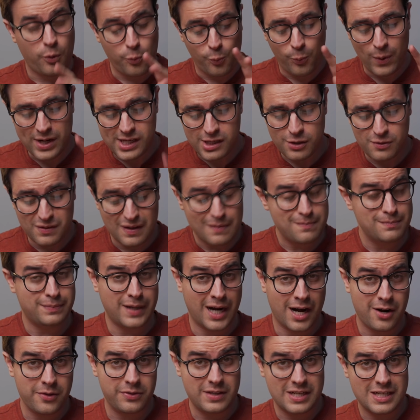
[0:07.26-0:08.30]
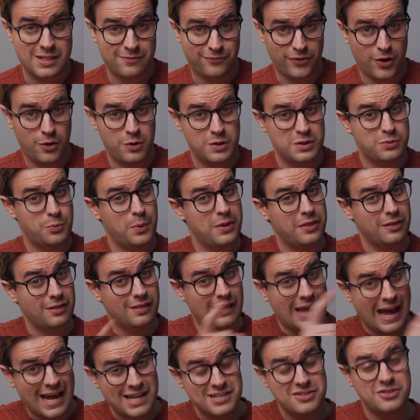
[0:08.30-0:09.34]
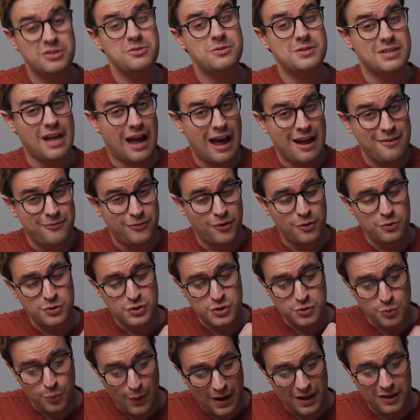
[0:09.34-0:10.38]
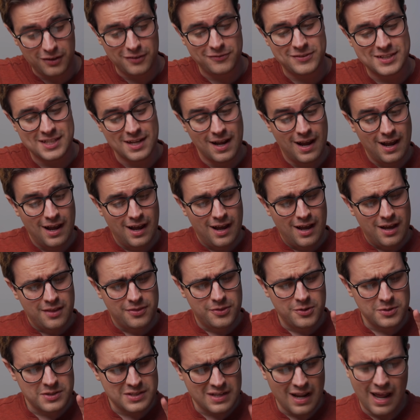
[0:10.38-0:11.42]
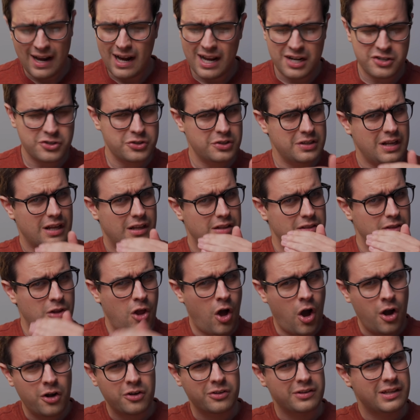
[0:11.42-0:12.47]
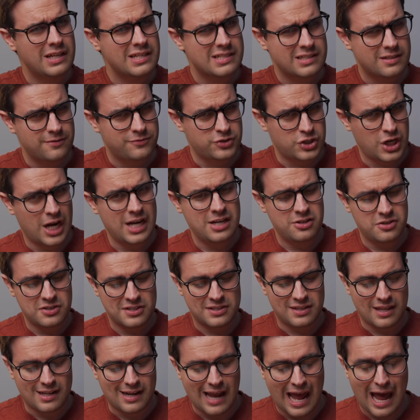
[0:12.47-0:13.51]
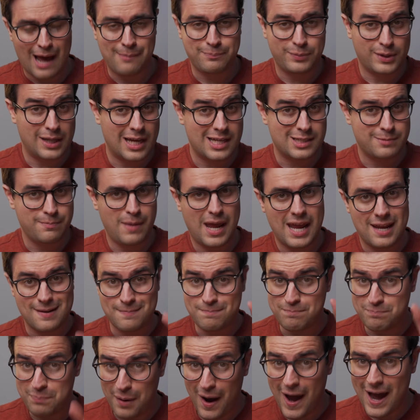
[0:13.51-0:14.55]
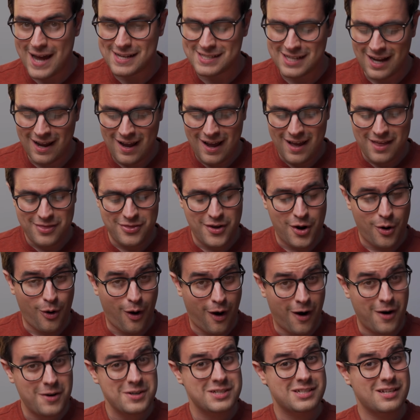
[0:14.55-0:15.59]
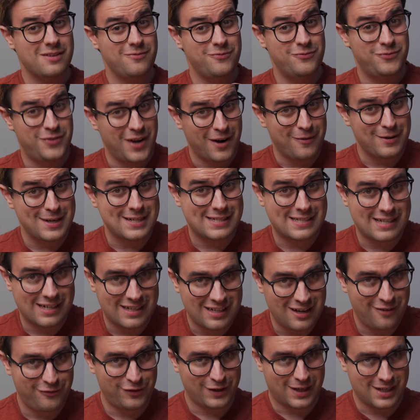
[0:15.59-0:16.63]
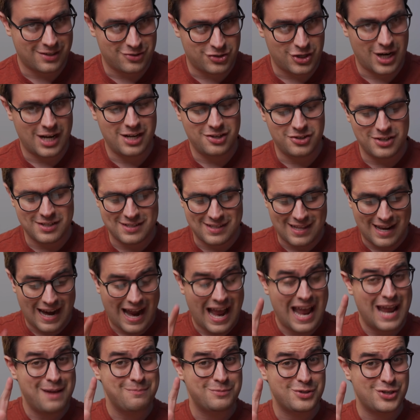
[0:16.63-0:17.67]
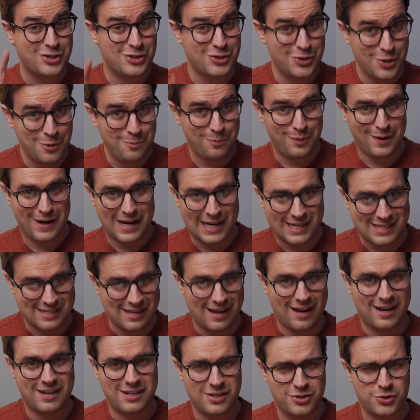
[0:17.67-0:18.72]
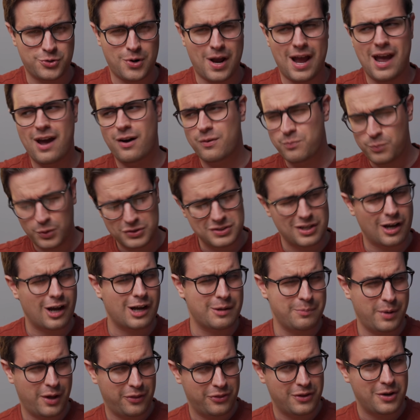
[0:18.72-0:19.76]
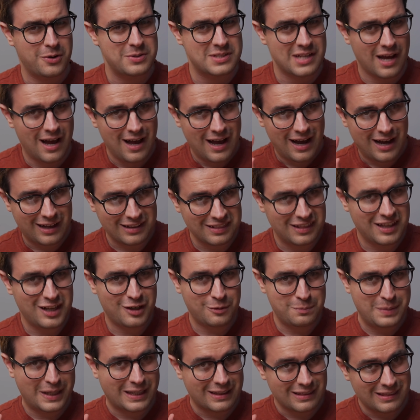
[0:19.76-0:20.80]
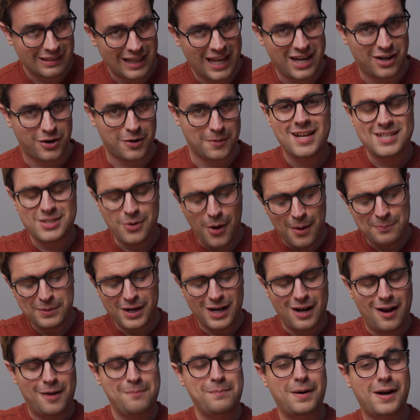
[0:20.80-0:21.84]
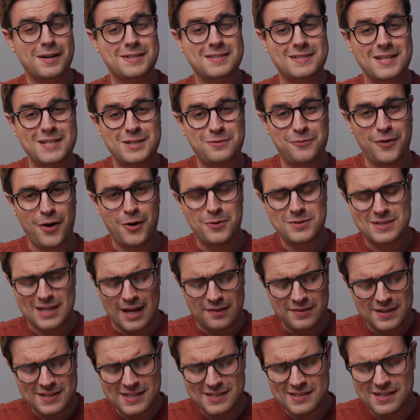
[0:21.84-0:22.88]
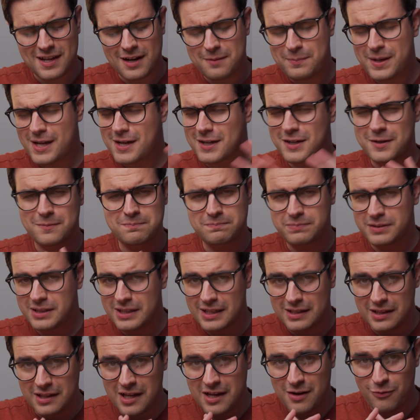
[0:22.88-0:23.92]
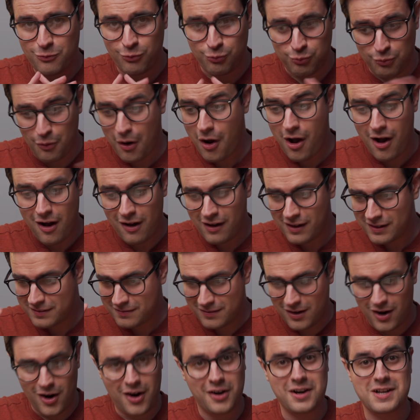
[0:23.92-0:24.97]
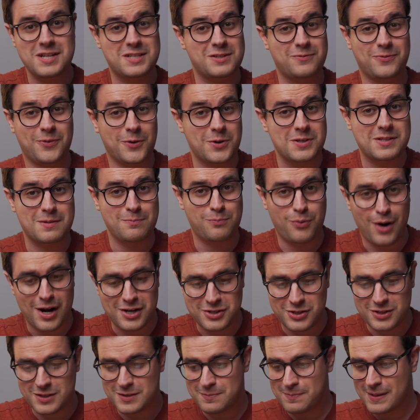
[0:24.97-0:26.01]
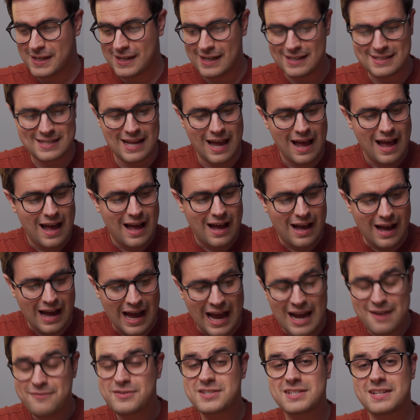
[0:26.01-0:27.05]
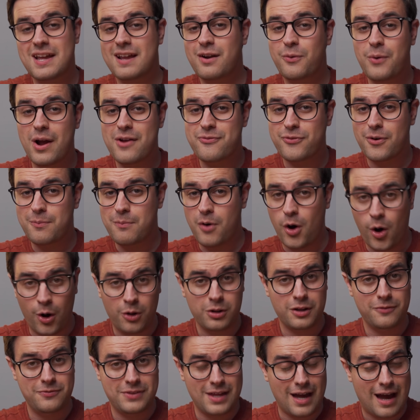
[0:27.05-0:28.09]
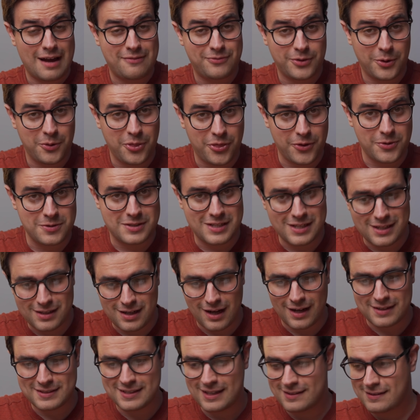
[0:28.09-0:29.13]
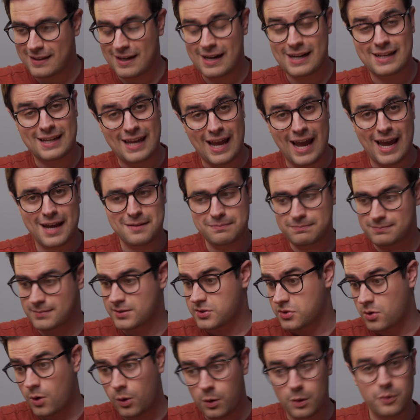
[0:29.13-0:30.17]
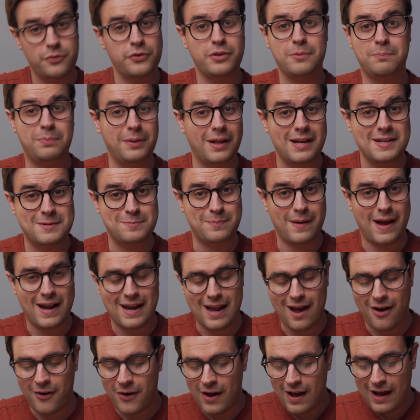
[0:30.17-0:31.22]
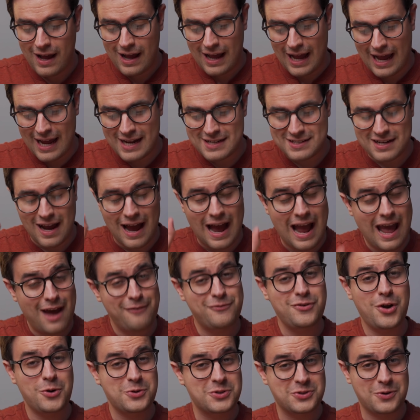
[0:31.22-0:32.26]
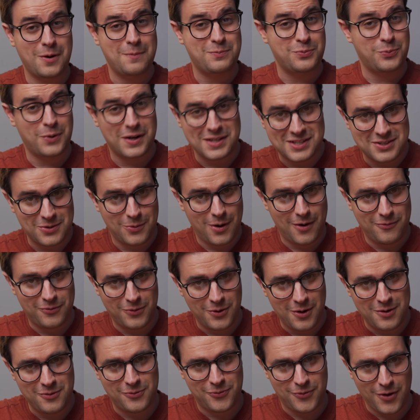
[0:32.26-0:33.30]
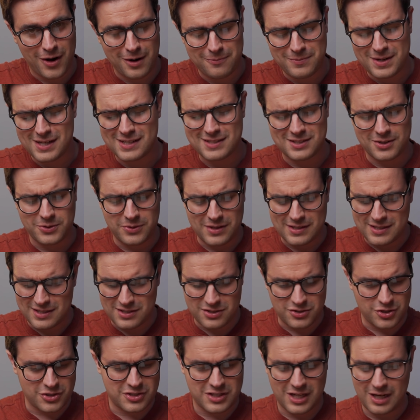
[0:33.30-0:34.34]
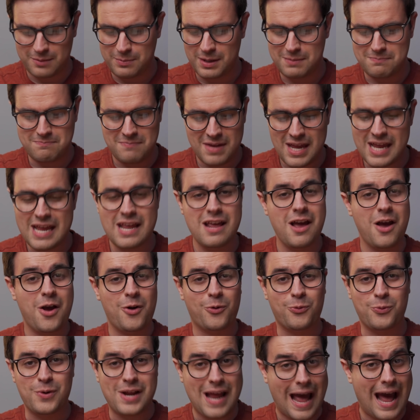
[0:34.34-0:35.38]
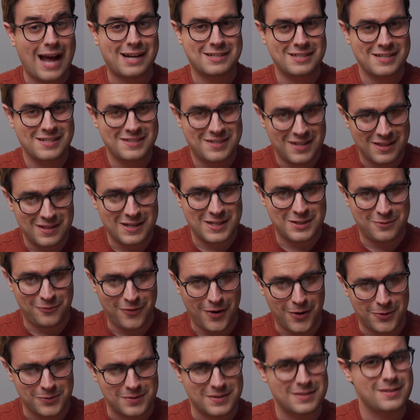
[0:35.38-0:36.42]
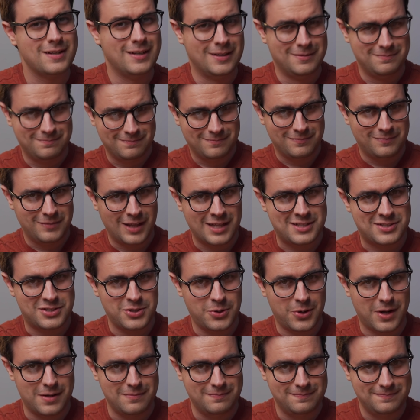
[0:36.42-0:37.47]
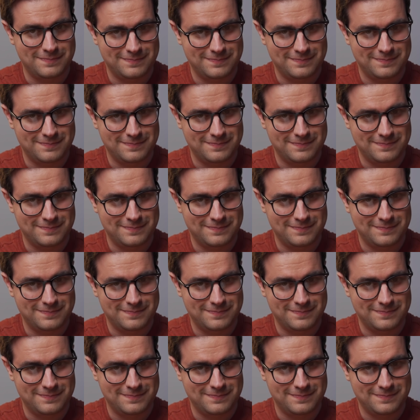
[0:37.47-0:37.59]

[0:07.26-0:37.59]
when you compare these phones with last year's iPhone 12s, there's not actually a long list of changes that Apple has made, but there are some very significant changes that I am super excited to try out, and we'll talk about those a little bit later. So I'm gonna unbox these phones, and this is gonna be a completely raw, honest first impressions because I've stayed away from all of the iPhone 13 content that I can. It's all over the place by now, and I have no script whatsoever in front of me, so this is just gonna be me reacting to these phones. Let's do it.